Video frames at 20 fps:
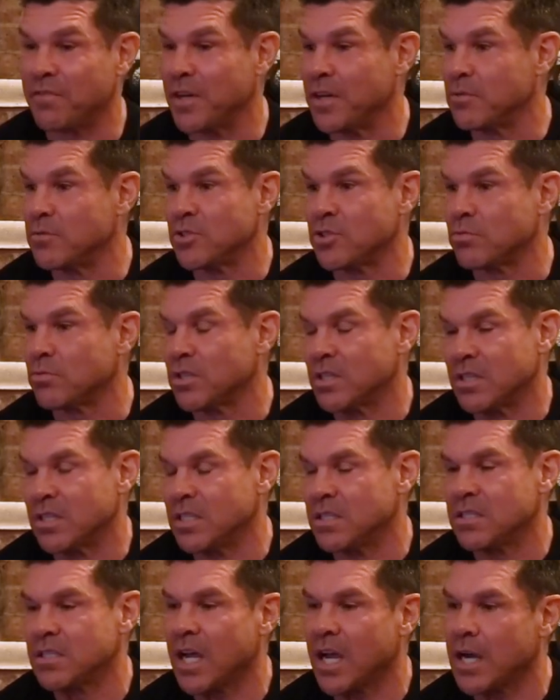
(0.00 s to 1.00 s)
fight was worth
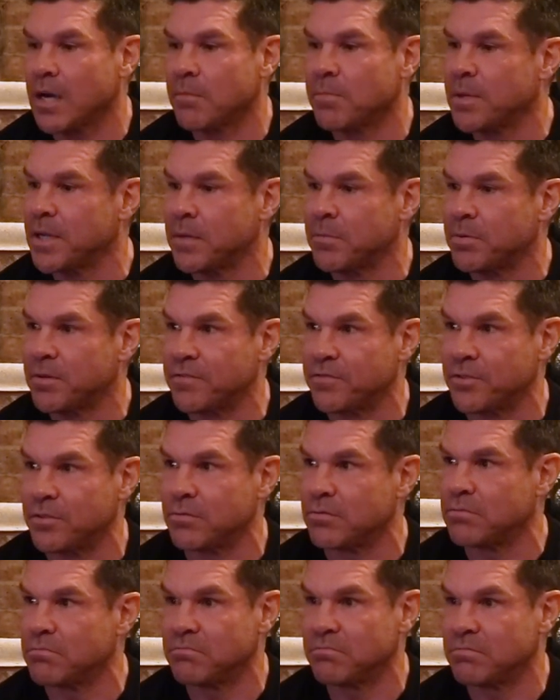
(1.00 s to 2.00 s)
the entire pay per view